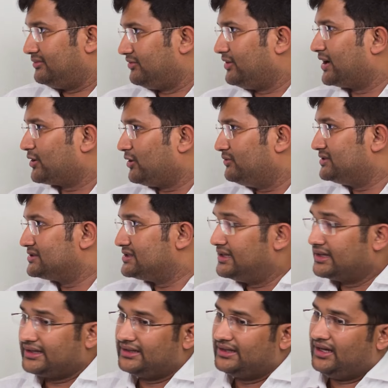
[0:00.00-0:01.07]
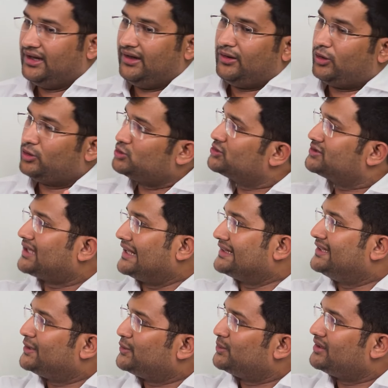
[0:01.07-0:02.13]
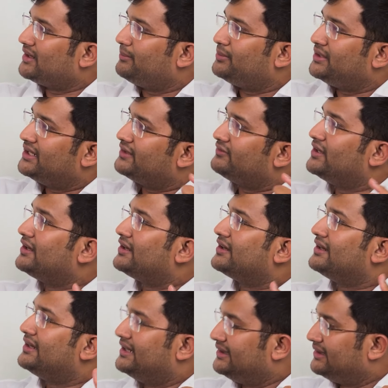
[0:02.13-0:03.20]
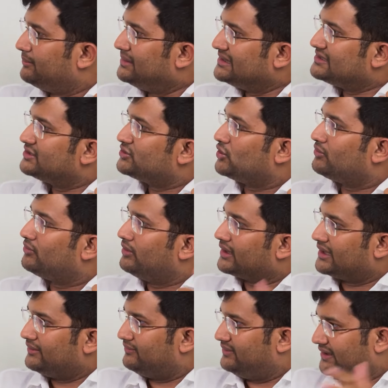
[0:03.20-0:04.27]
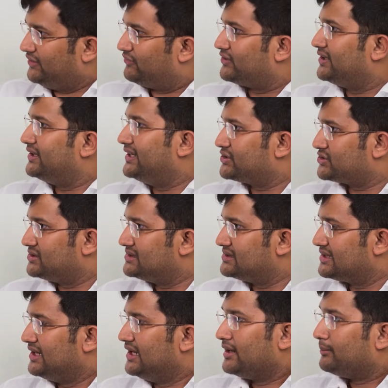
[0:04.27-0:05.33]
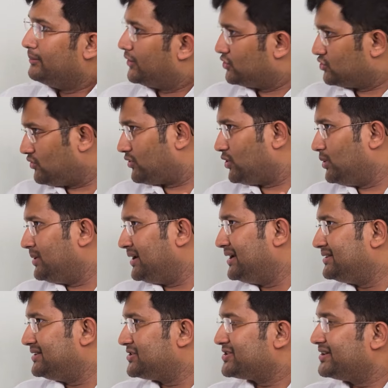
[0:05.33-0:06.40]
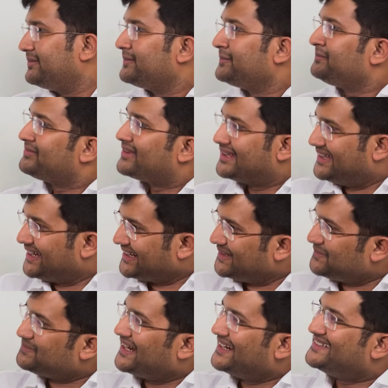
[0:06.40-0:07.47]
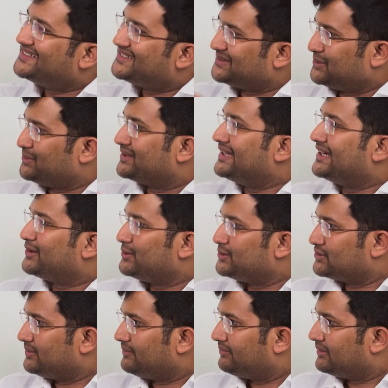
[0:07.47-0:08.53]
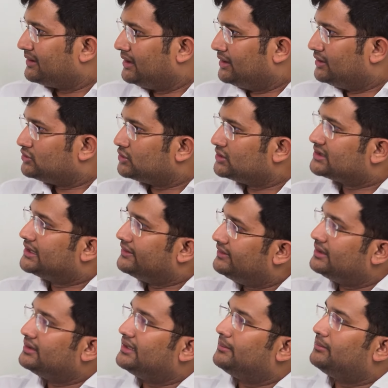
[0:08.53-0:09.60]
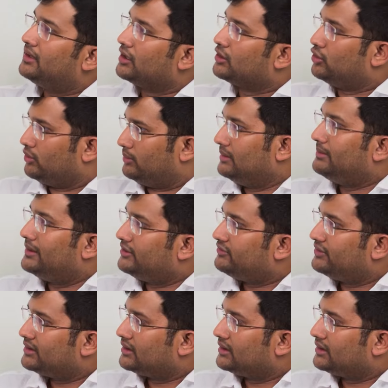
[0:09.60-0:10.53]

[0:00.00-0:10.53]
work, obviously. They can also start their own company, and if they are in the business of working with different nations because of globalization, they can apply this over there also. So it's giving them a global benefit.